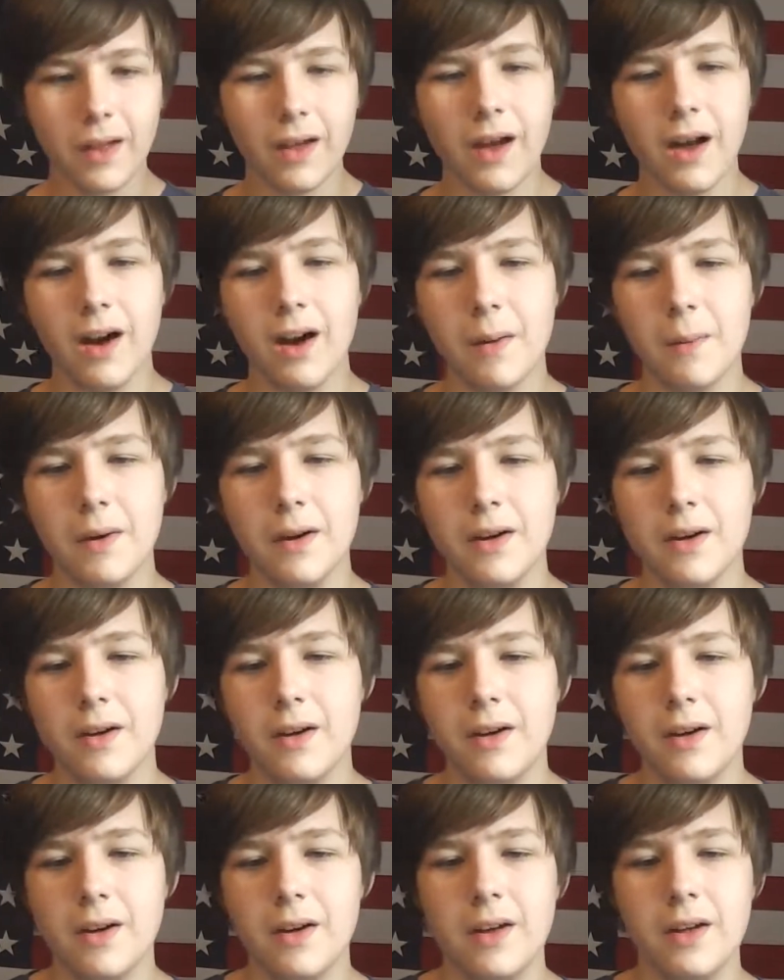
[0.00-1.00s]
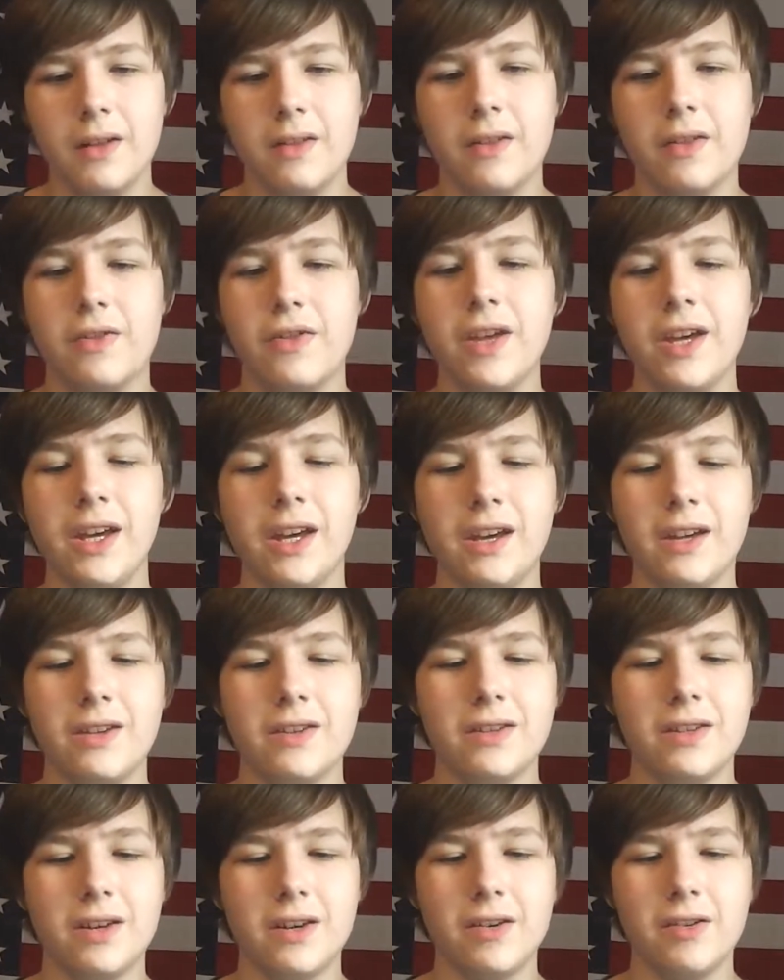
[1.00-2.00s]
The thing
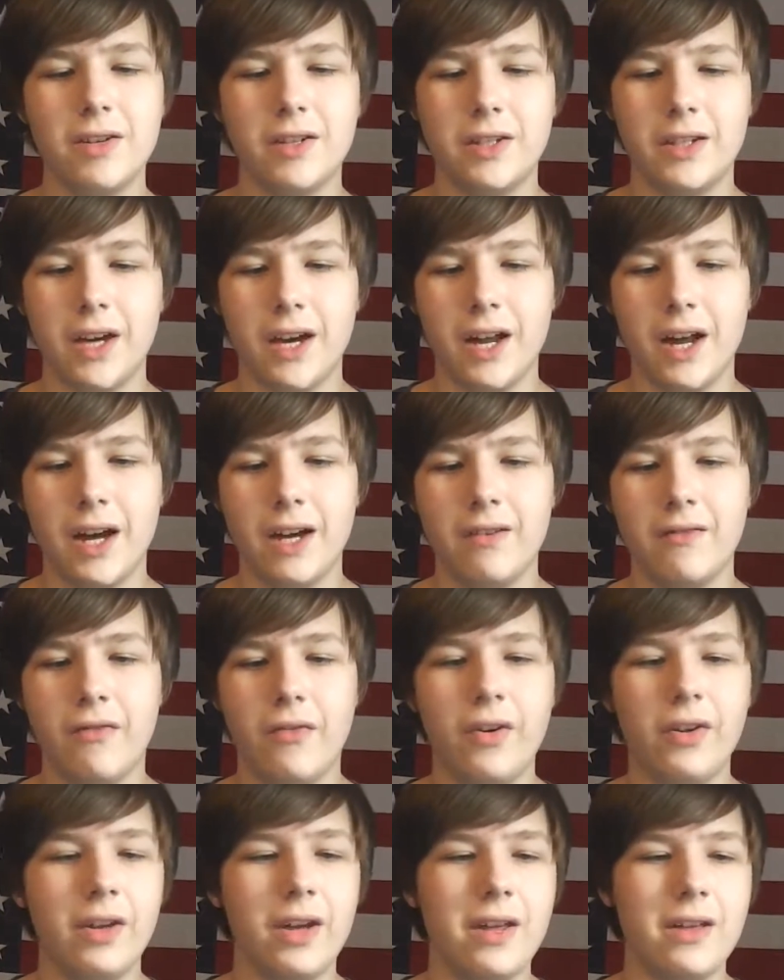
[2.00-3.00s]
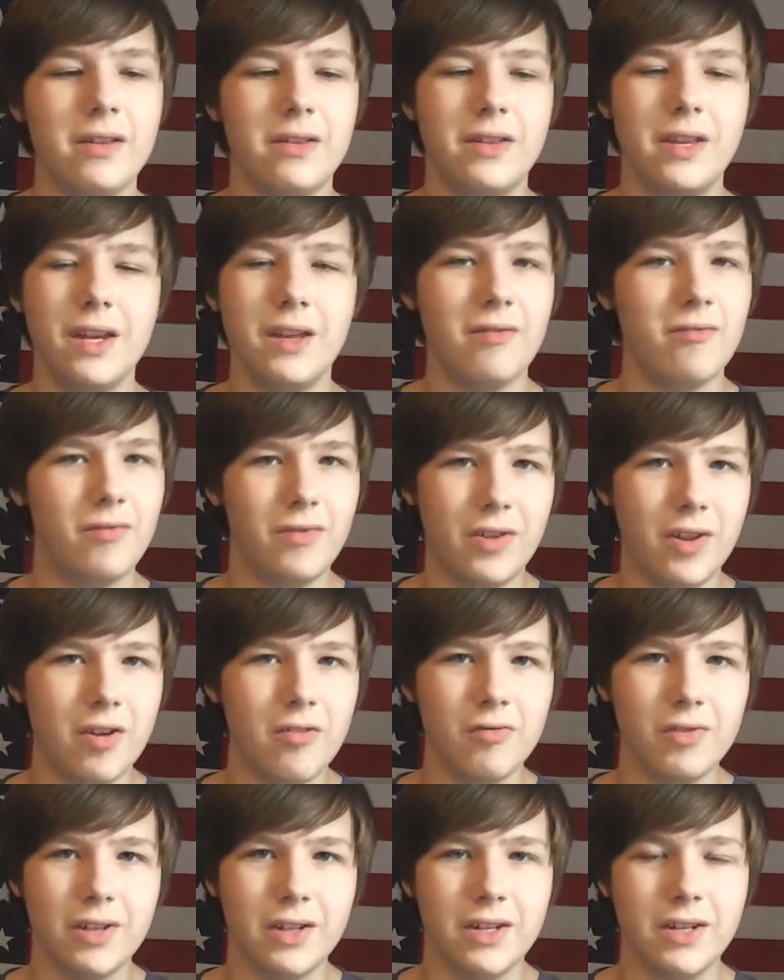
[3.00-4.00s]
is though, is that I really didn't know
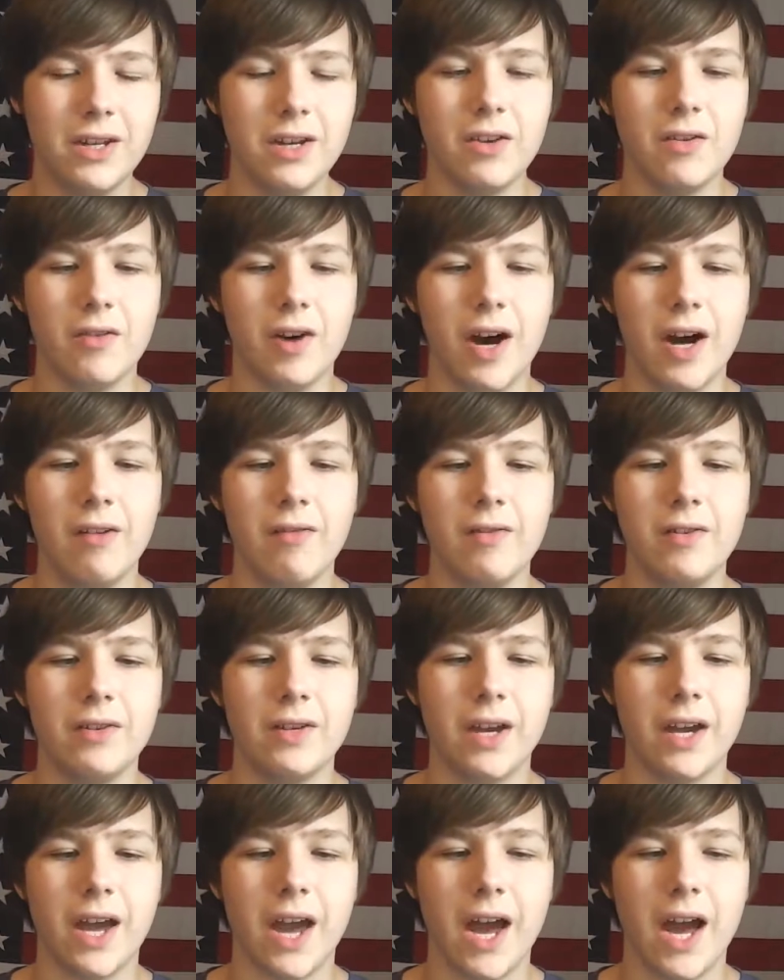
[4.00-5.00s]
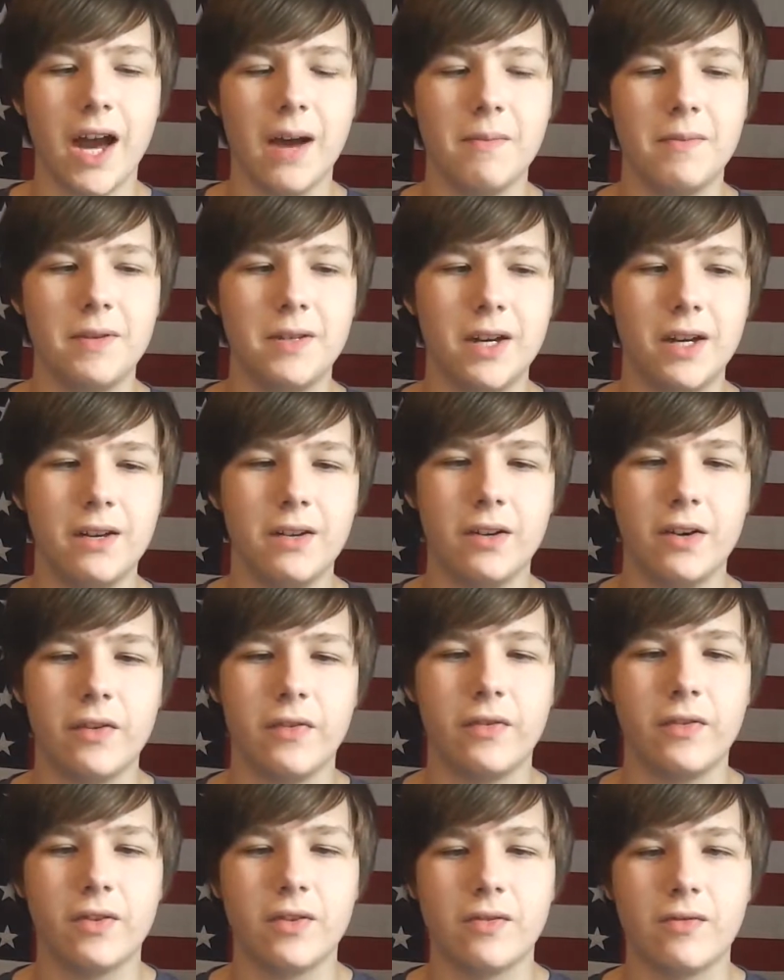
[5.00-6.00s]
what to do. I was like absent
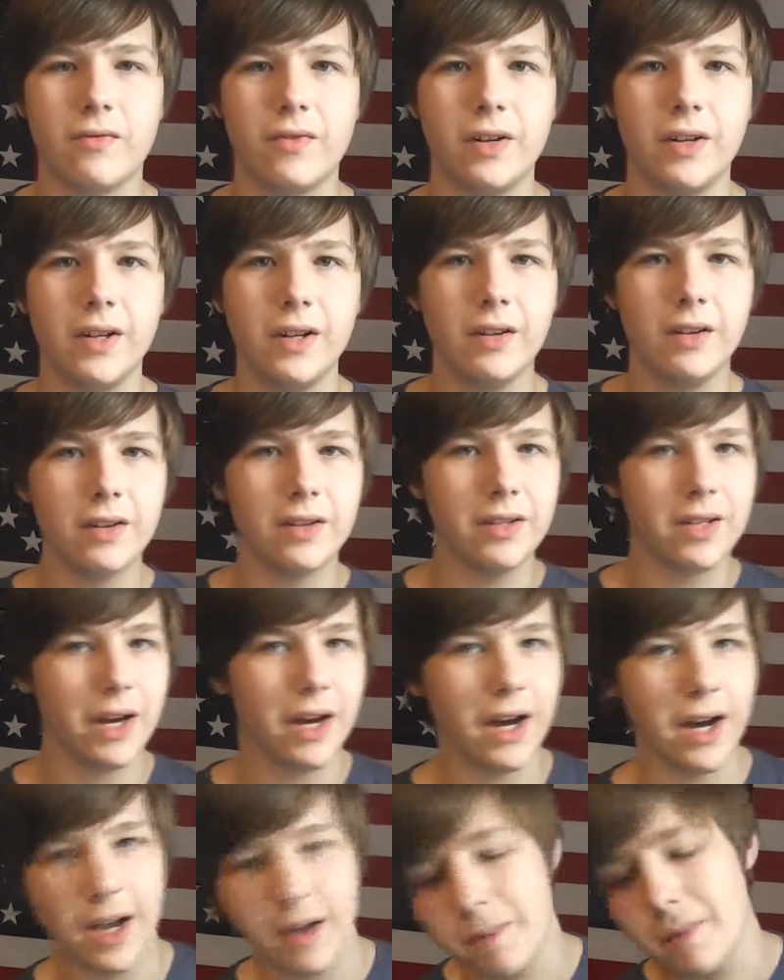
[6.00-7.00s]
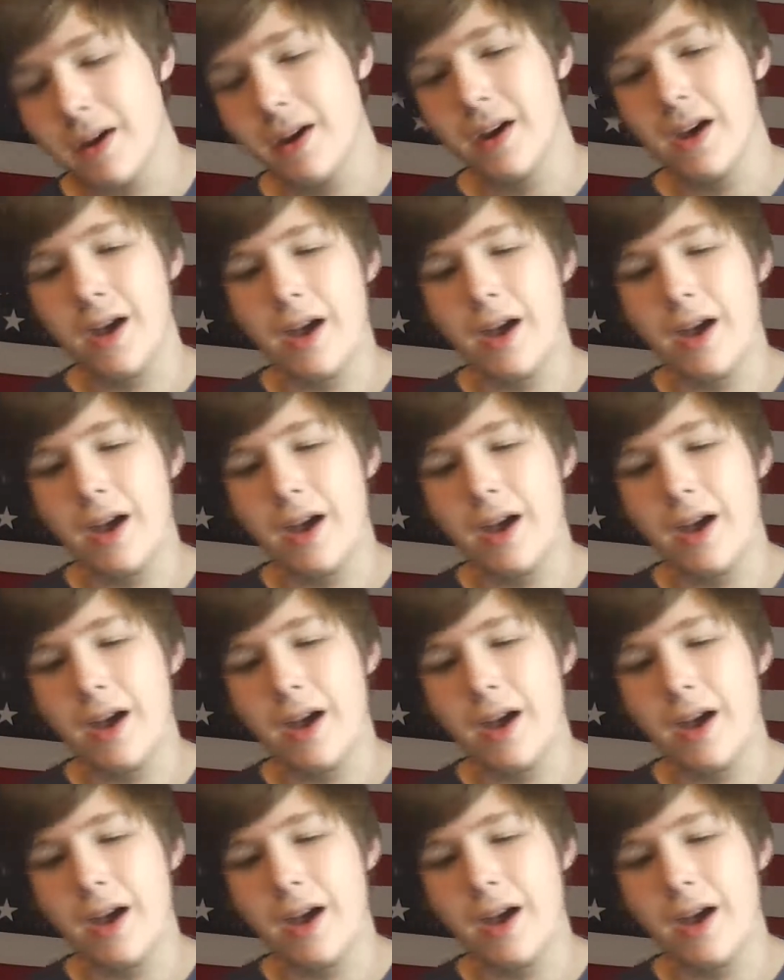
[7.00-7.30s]
for a really long time.